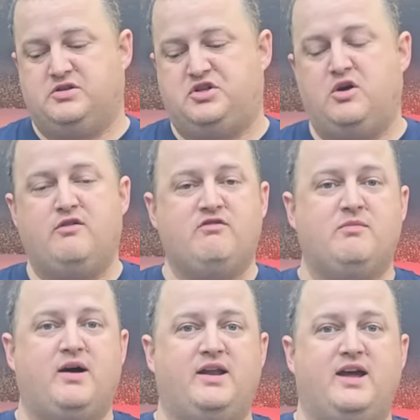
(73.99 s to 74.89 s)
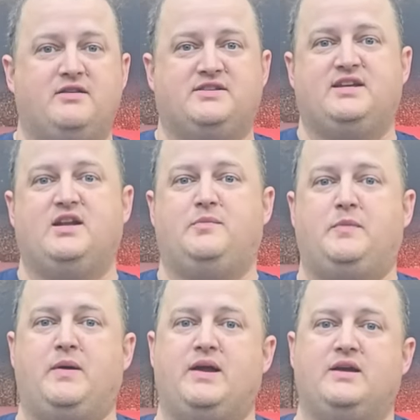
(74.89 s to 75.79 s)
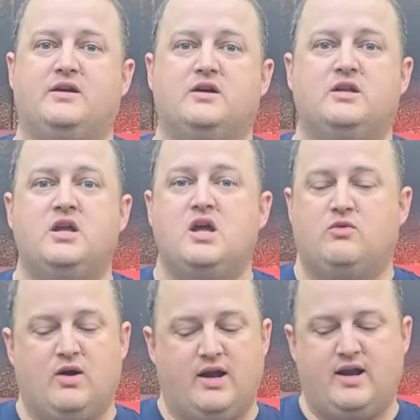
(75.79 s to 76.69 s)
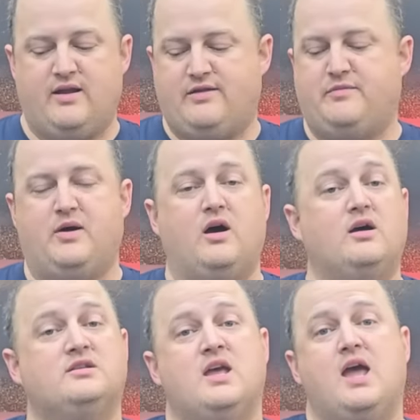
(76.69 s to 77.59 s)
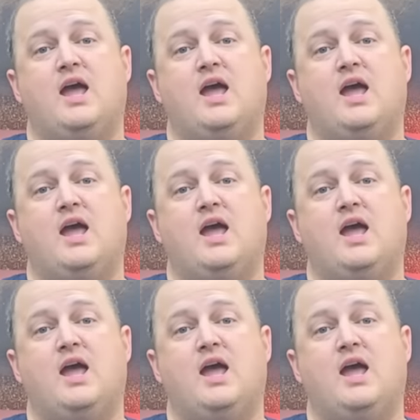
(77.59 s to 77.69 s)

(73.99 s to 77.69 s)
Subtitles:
Show everybody how to set up a paint gun right out of the box.